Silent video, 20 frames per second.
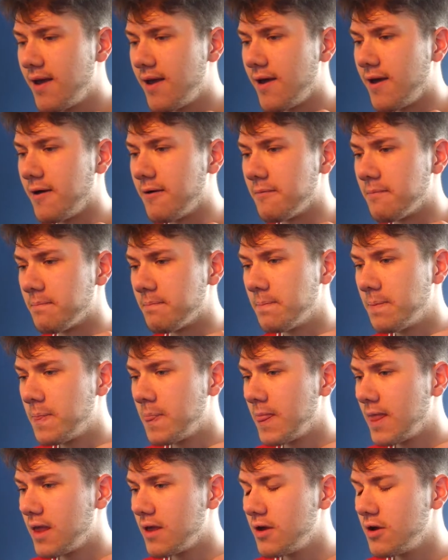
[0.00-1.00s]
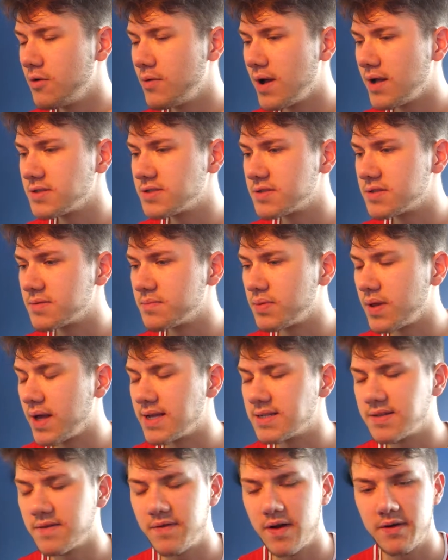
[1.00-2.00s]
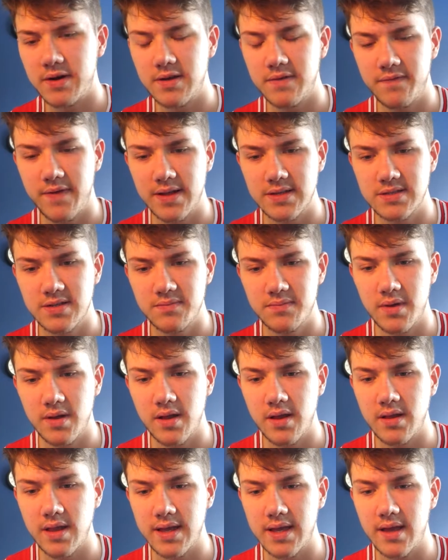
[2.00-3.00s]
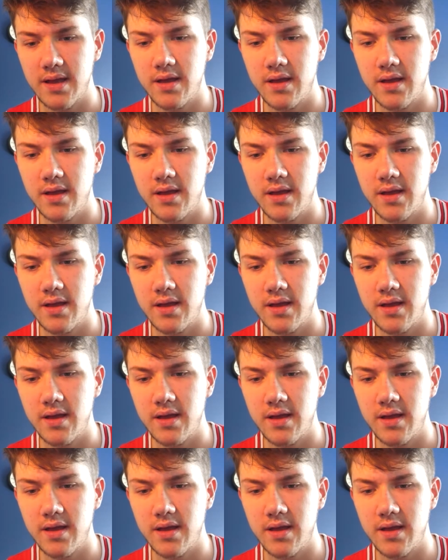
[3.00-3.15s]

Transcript: Who else plays the very defensive, like